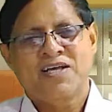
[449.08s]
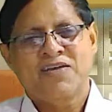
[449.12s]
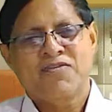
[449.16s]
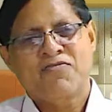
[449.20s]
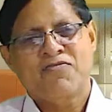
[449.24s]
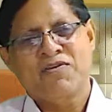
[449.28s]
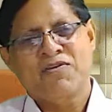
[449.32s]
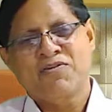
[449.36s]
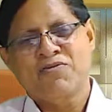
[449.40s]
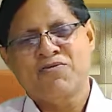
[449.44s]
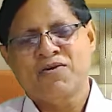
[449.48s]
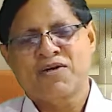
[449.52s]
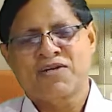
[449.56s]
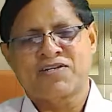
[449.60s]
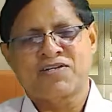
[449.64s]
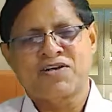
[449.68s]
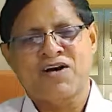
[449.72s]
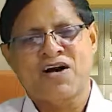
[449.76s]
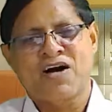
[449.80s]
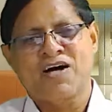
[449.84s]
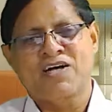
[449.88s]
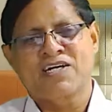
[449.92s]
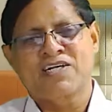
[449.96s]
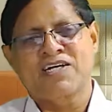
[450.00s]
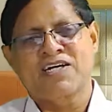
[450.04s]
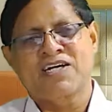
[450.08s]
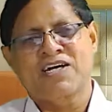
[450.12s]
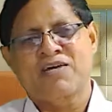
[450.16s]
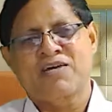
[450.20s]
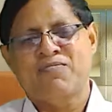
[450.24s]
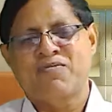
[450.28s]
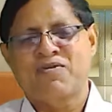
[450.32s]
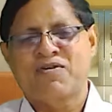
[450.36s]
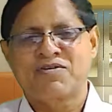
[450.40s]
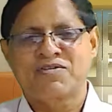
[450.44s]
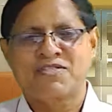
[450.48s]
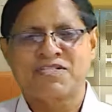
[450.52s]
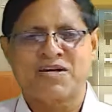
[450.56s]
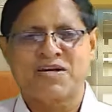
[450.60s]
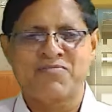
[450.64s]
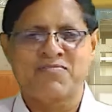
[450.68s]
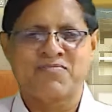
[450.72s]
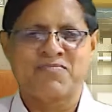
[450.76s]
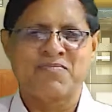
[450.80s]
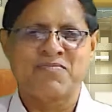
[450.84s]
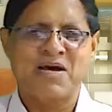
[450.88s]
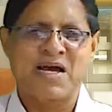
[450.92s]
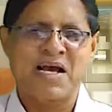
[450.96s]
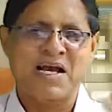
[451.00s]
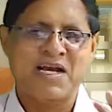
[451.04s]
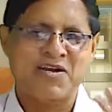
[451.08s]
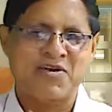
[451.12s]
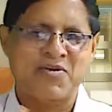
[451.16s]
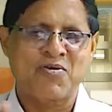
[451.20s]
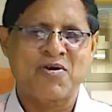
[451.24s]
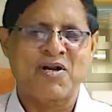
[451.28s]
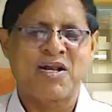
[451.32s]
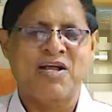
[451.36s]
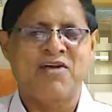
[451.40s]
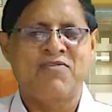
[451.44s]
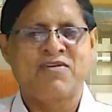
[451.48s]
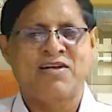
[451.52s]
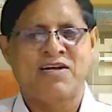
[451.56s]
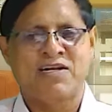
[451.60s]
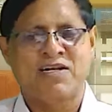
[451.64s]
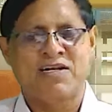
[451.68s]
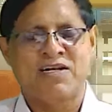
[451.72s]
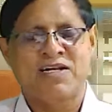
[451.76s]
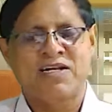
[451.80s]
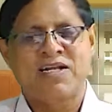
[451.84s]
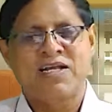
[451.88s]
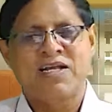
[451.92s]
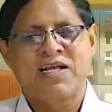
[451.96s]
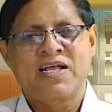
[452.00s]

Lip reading: when you are talking about some macro level,